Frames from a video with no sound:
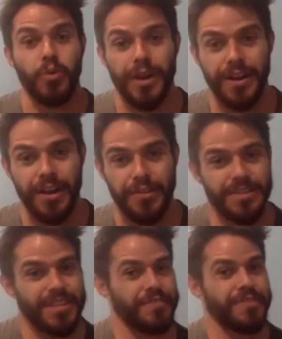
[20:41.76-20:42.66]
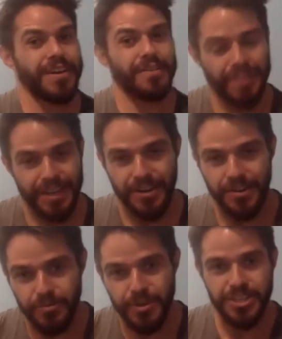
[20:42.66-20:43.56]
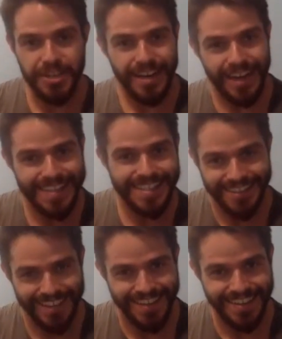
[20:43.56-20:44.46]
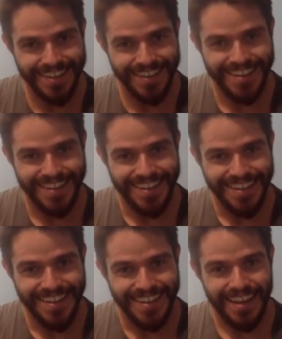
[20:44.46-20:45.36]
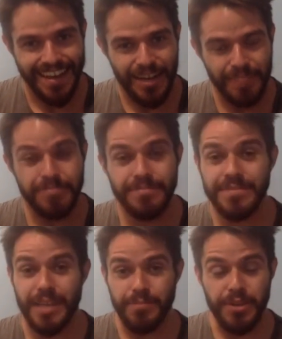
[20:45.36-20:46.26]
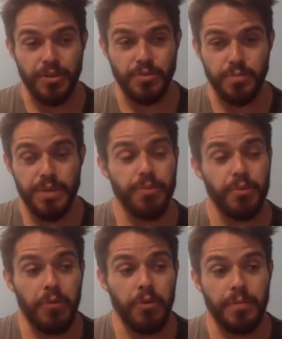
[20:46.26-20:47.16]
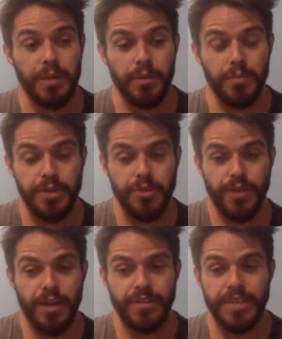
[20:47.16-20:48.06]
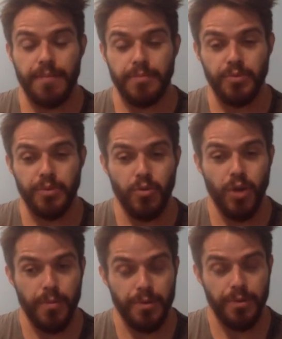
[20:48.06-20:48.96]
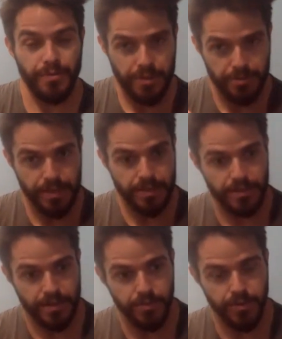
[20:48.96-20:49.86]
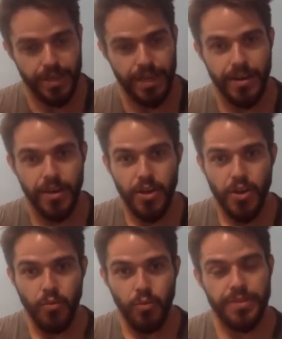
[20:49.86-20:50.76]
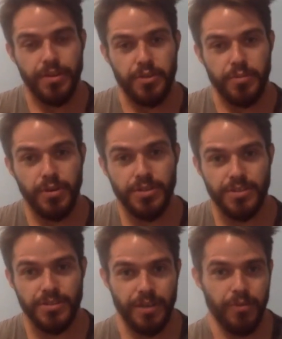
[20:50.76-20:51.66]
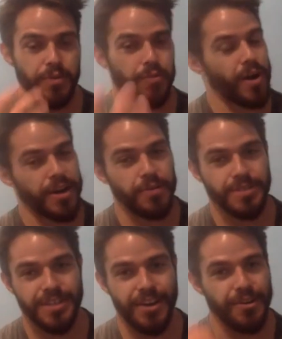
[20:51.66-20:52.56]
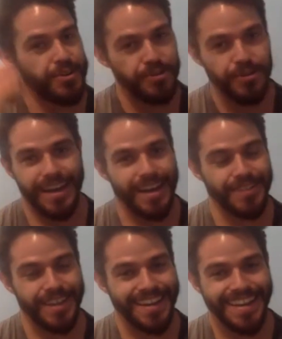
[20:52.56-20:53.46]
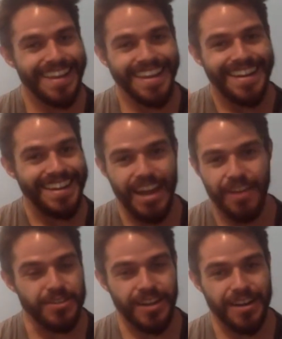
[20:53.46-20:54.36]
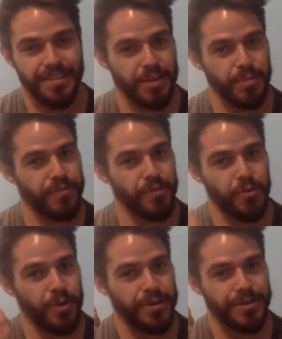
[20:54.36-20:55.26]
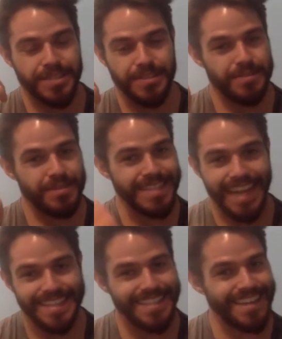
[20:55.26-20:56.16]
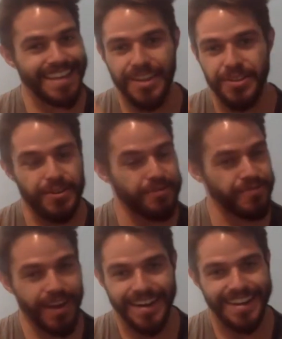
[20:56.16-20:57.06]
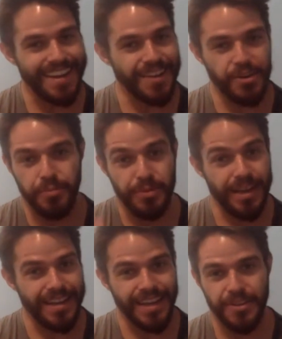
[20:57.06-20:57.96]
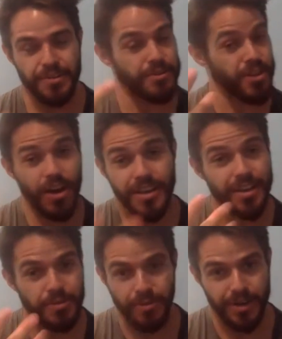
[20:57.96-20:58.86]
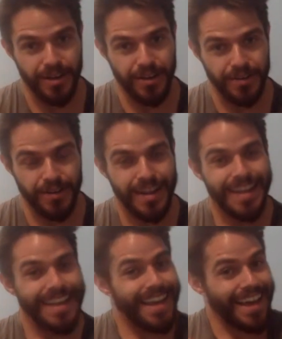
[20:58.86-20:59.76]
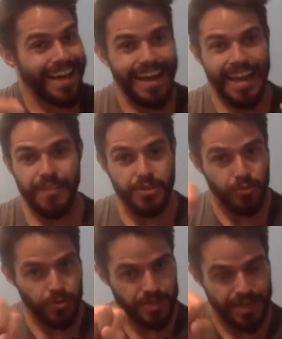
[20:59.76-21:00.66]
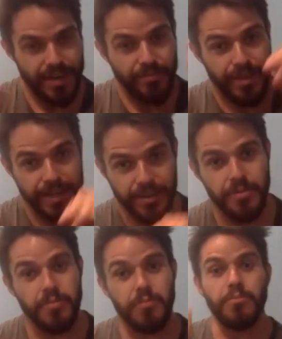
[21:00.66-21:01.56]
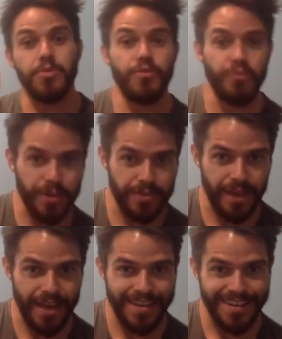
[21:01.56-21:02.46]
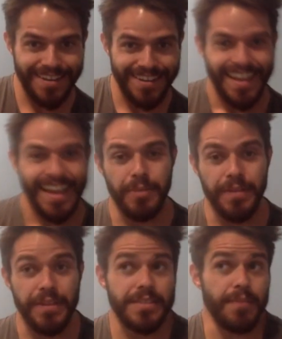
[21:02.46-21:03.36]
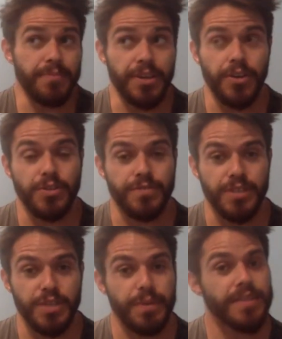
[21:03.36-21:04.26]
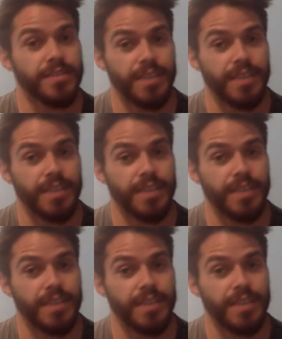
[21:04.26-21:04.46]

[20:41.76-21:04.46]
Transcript: one another instead of kind of like rigid and isolated. Um, same thing goes with people. I want to be able to be creative, adaptable, and cooperative, which means to communicate with another person so that when we walk into a scenario and you and I have like never done anything before, whether it's dancing together, fighting together, playing together, or talking with one another, I have the tools to kind of like move with that and the same thing goes for the spaces